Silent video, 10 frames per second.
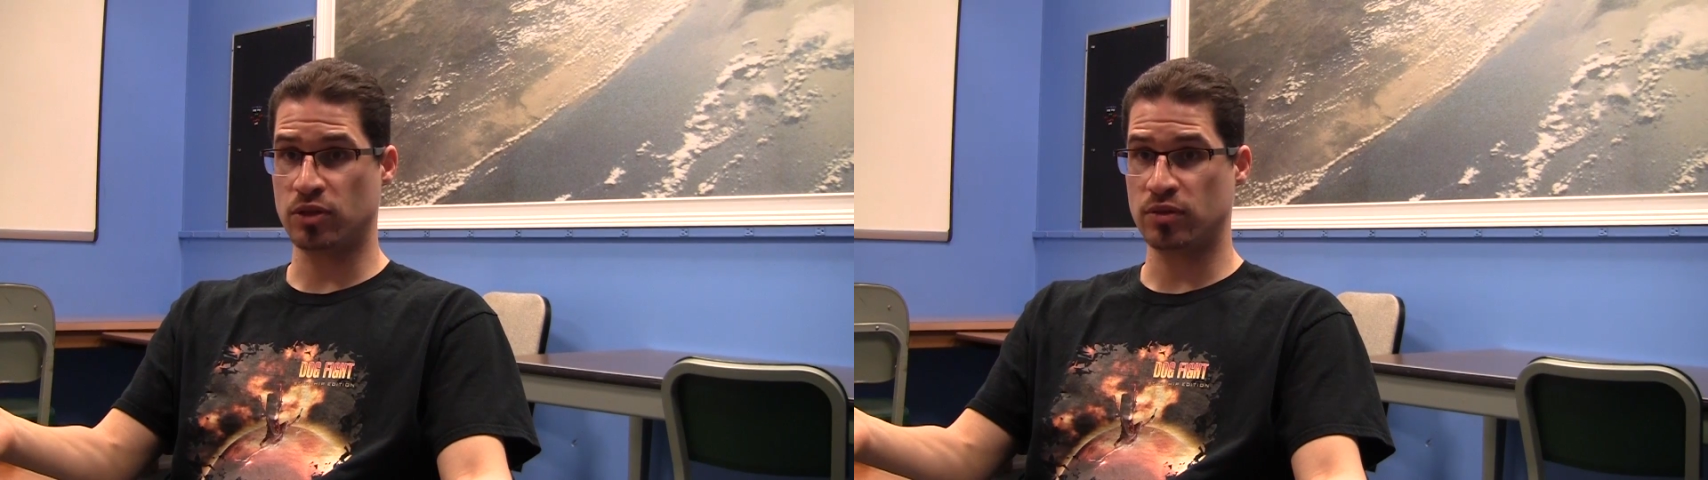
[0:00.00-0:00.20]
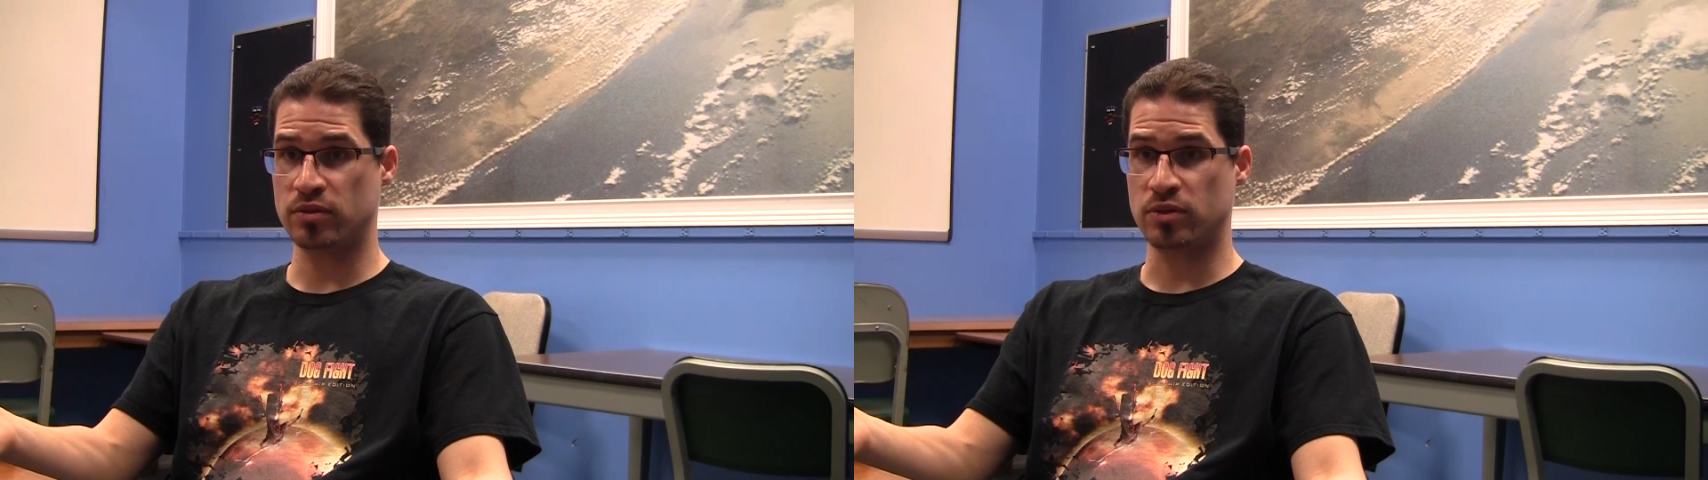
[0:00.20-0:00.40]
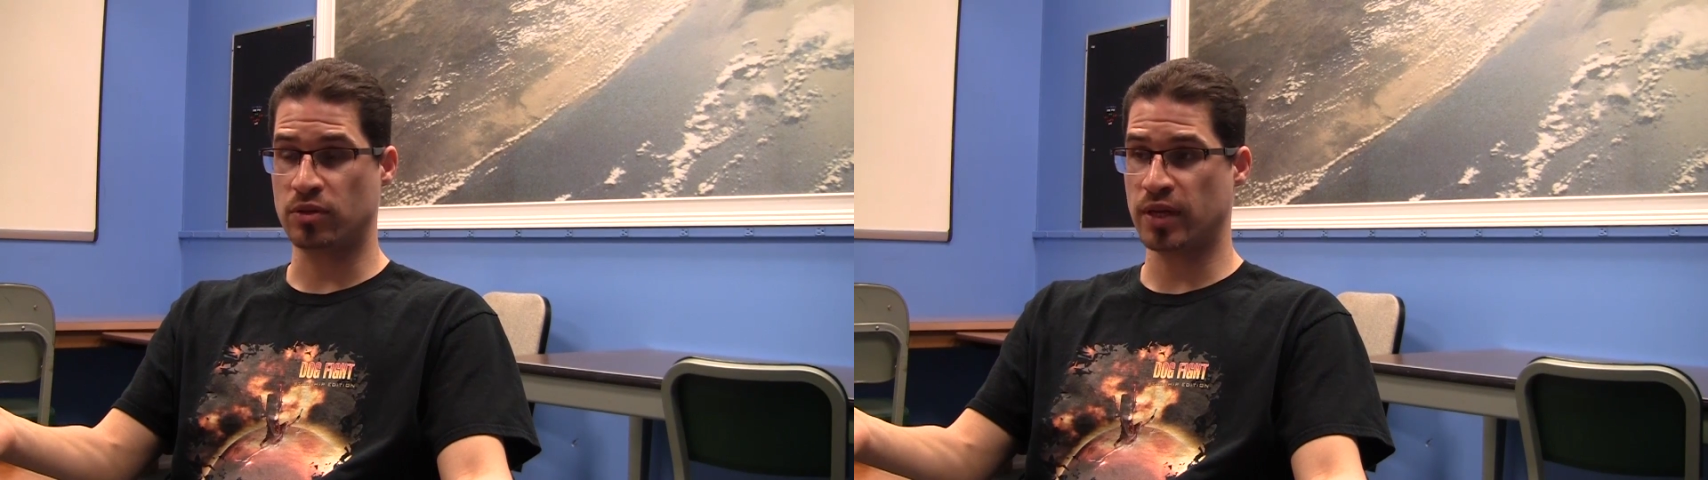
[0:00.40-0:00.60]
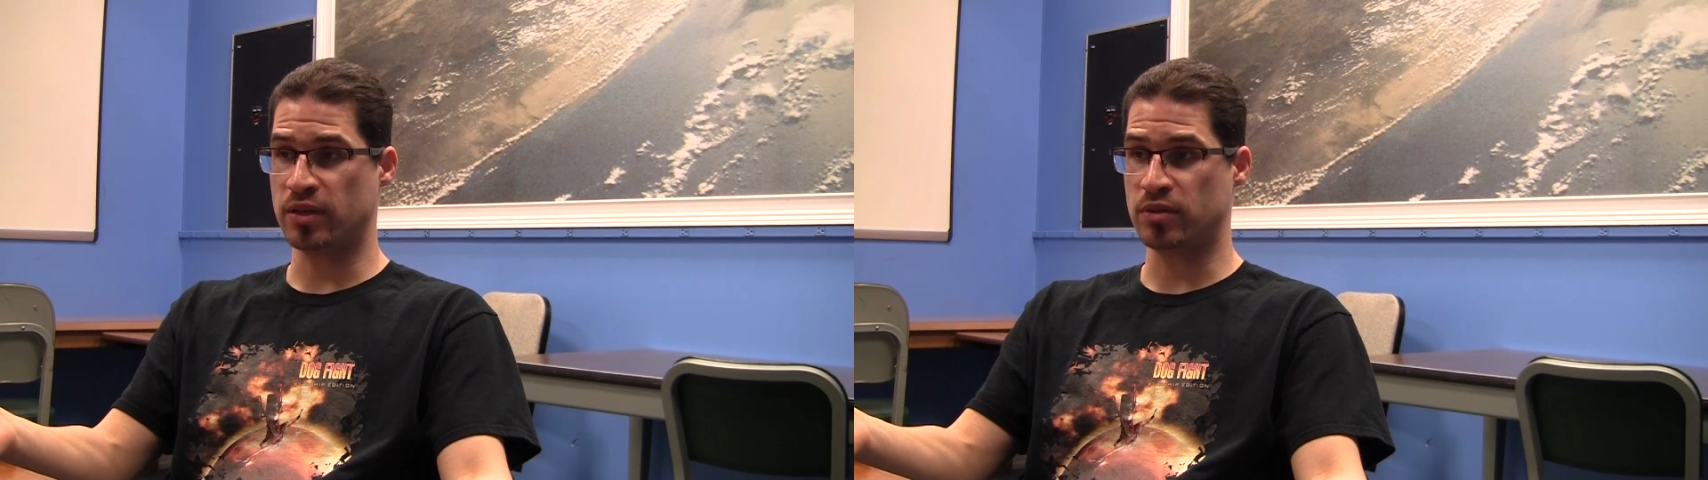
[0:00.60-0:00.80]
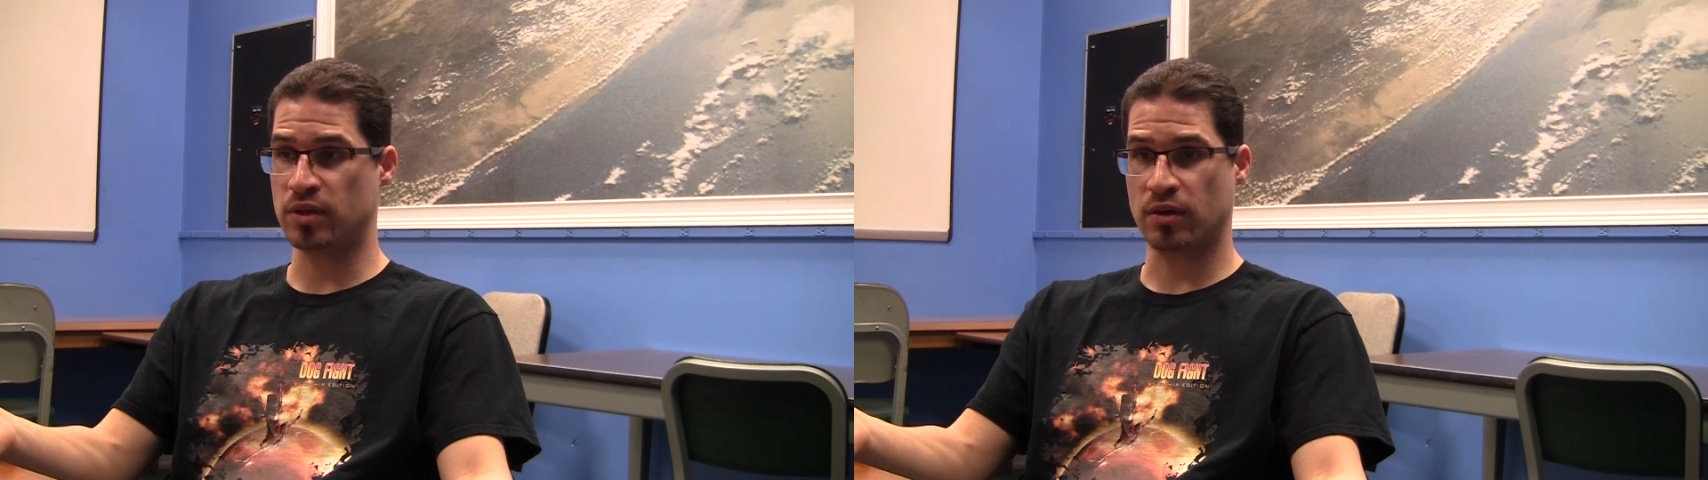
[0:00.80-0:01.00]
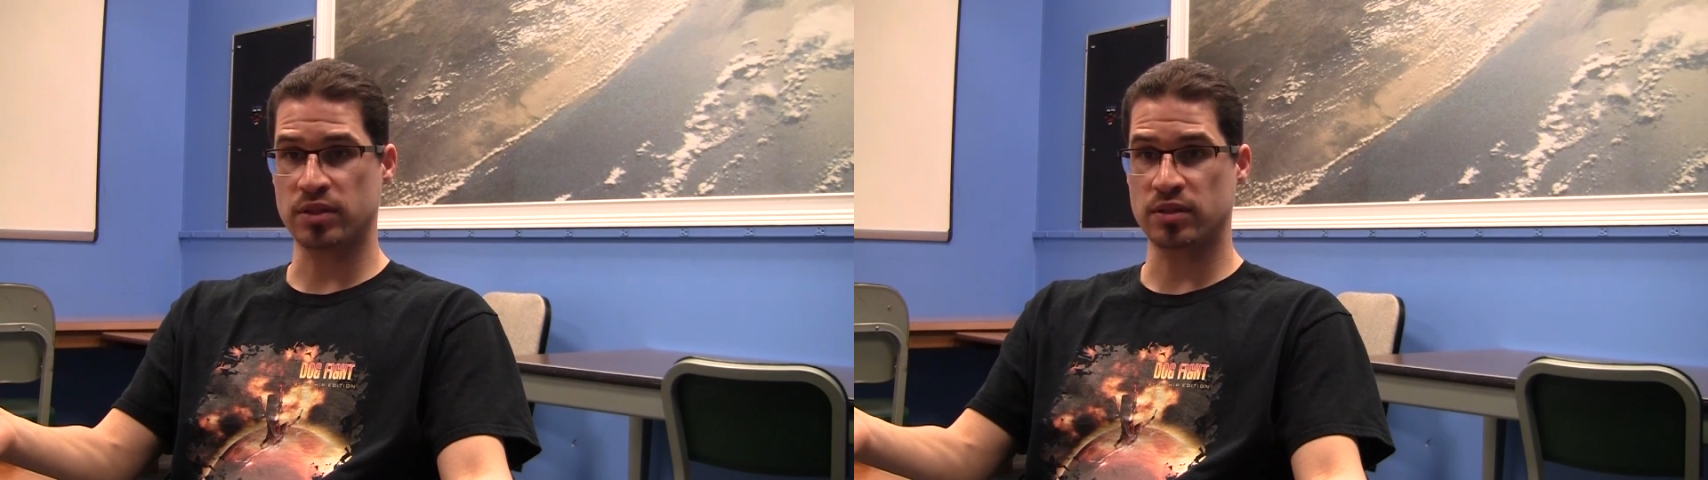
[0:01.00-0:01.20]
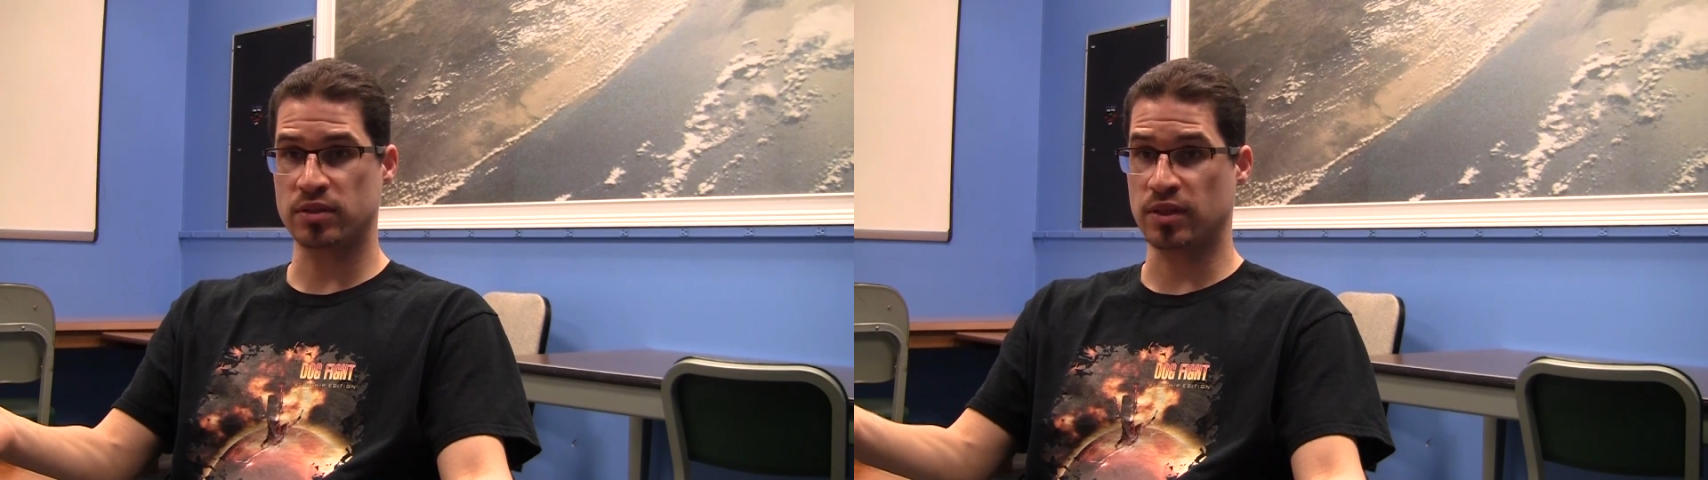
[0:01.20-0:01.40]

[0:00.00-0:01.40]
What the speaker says: to create new cards